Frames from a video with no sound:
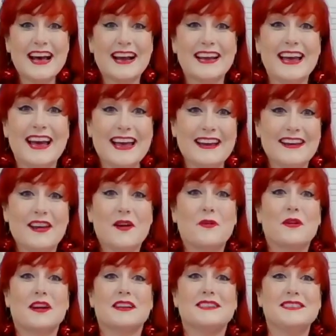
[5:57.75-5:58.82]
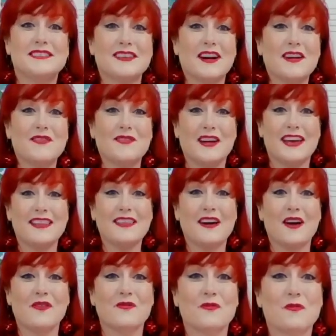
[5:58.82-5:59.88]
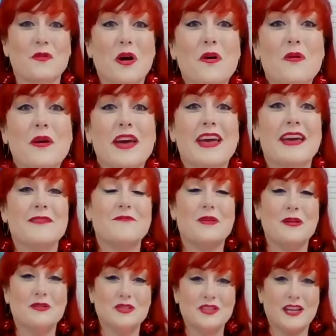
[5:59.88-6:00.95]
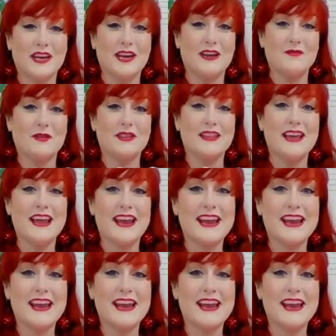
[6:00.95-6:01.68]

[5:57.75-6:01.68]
Again, we're going to start with rowing motion with the